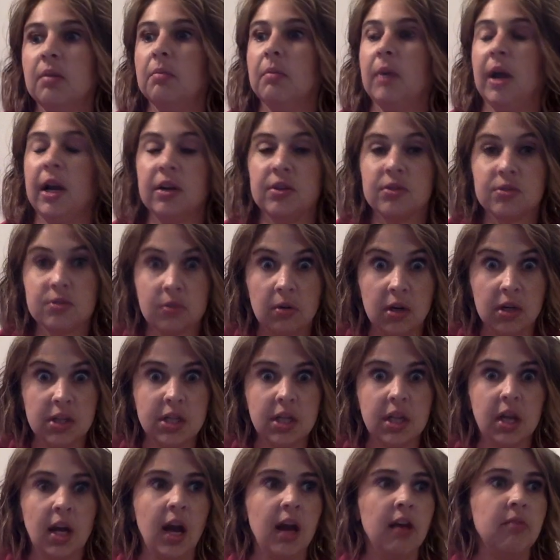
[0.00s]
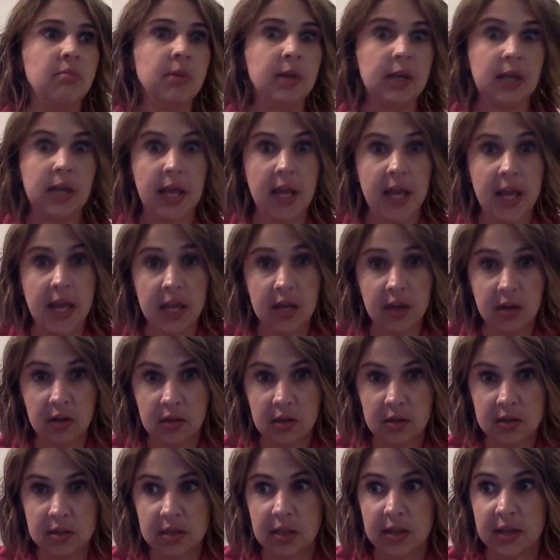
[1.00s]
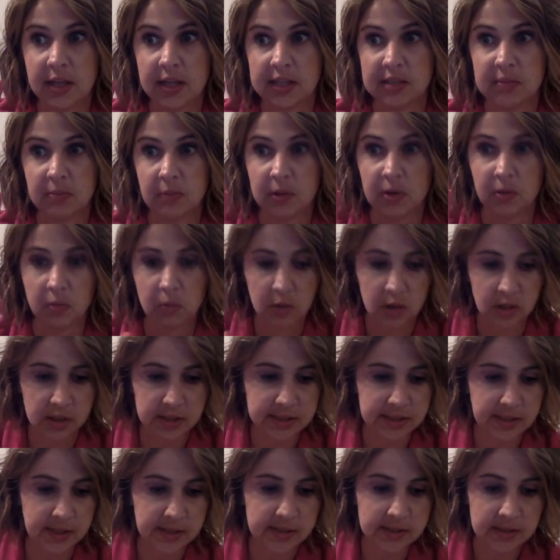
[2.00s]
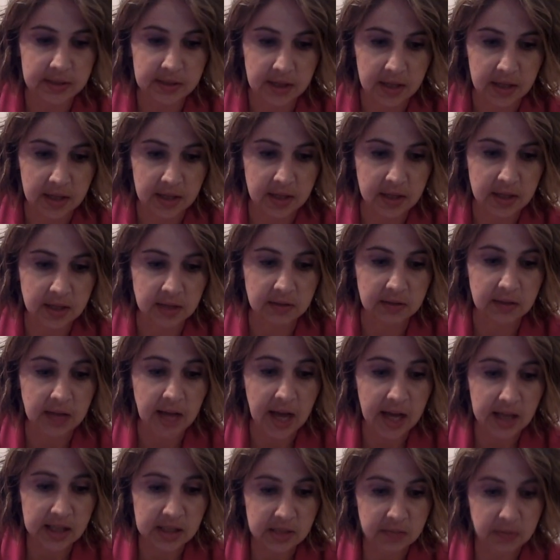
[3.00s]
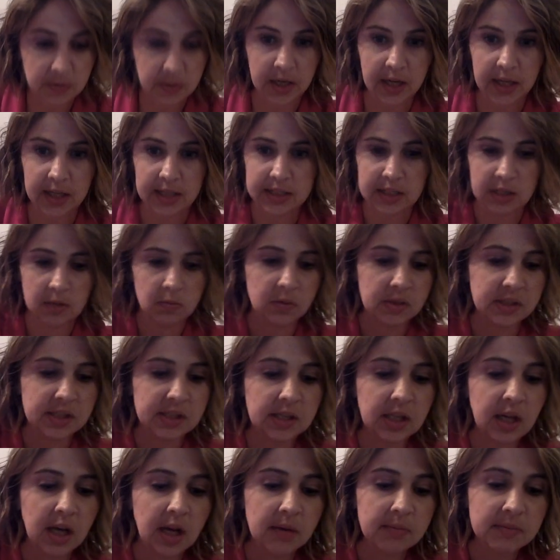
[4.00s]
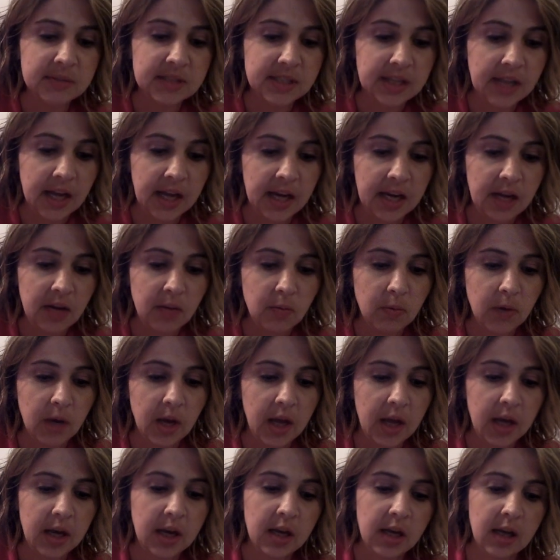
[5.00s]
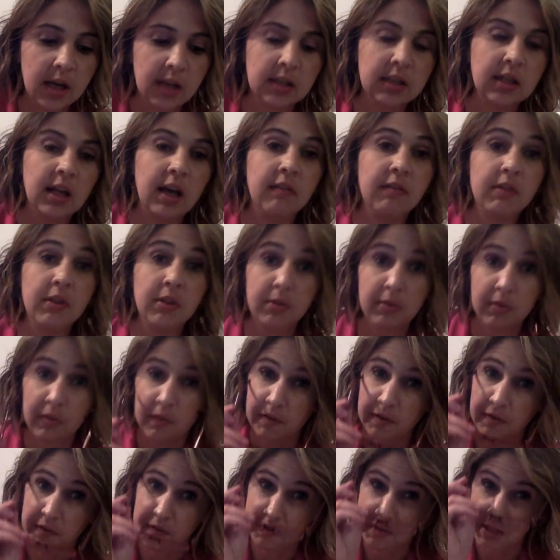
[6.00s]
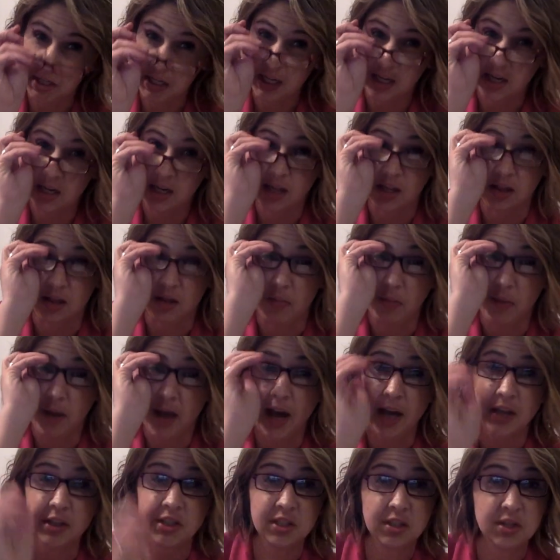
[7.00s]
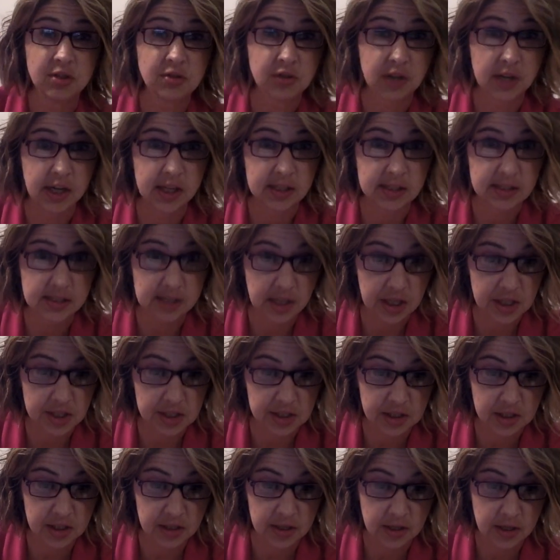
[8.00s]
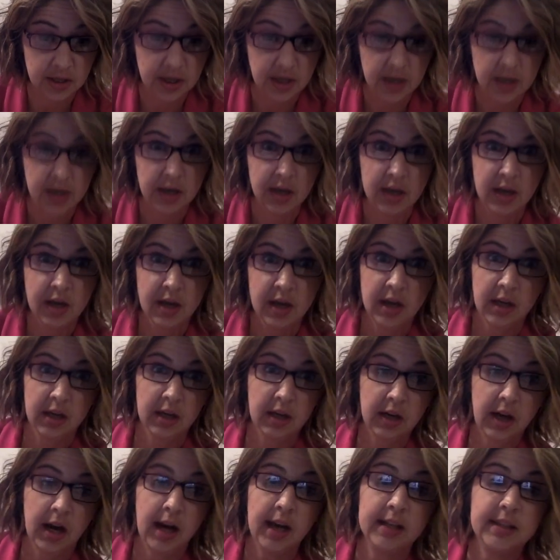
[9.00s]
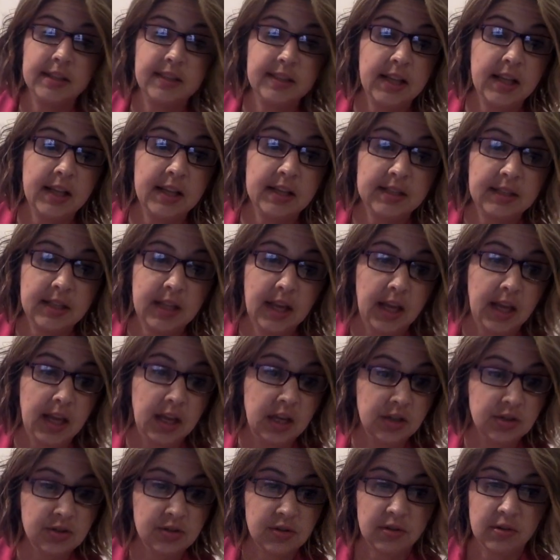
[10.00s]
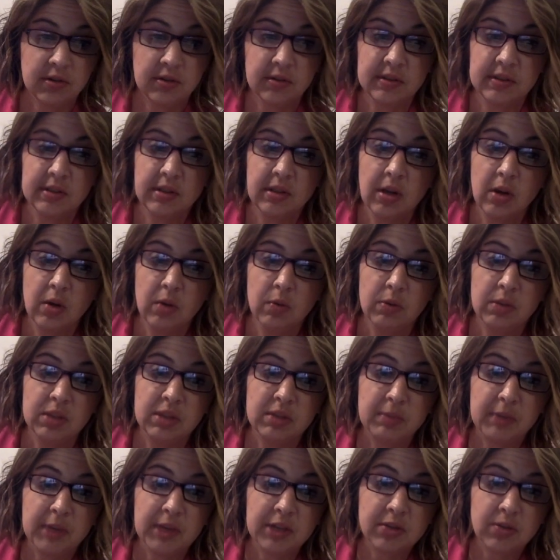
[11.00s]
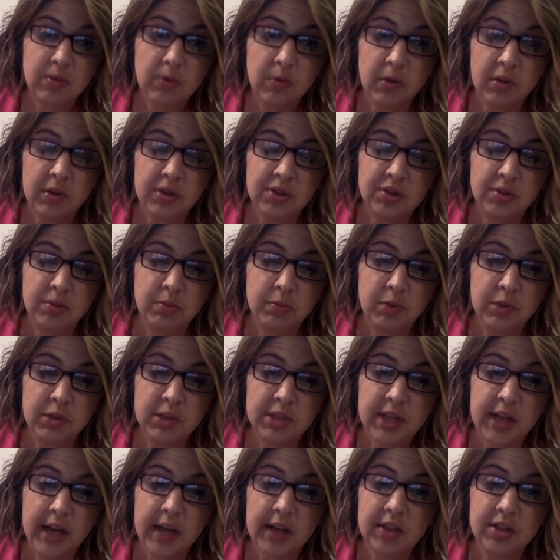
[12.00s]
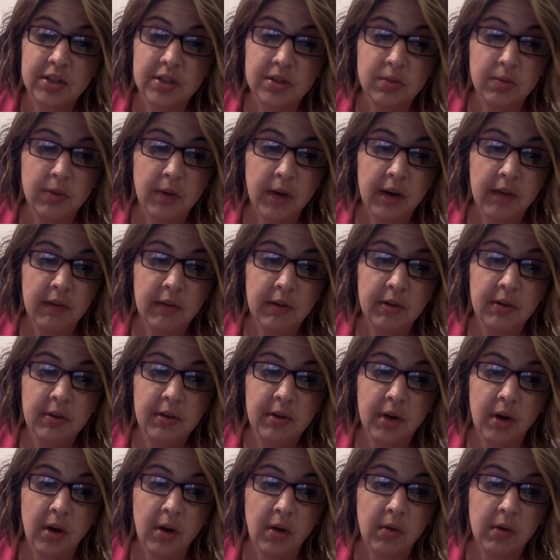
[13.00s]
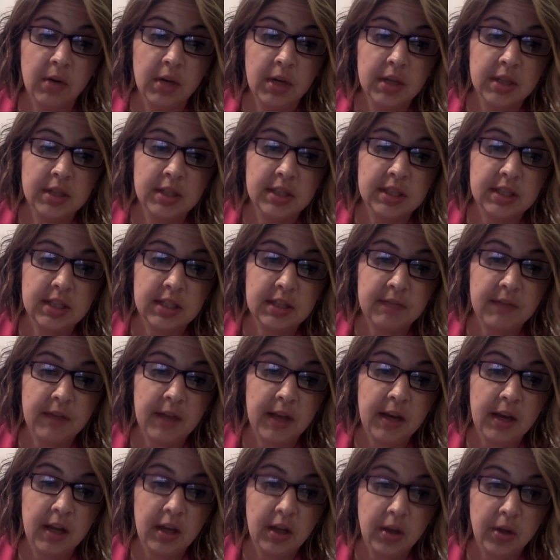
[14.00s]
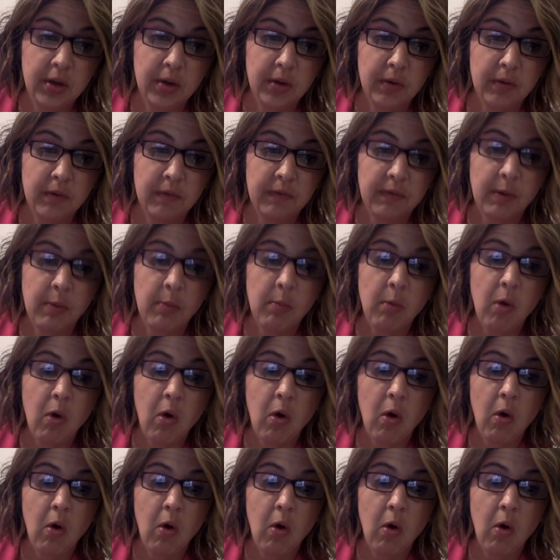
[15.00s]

by your scourging, I've been healed. That's what the word says. And then the last one I did was Psalms 91, 11 through 15 in the Passion Translation. God sends angels with special orders to protect you wherever you go, defending you from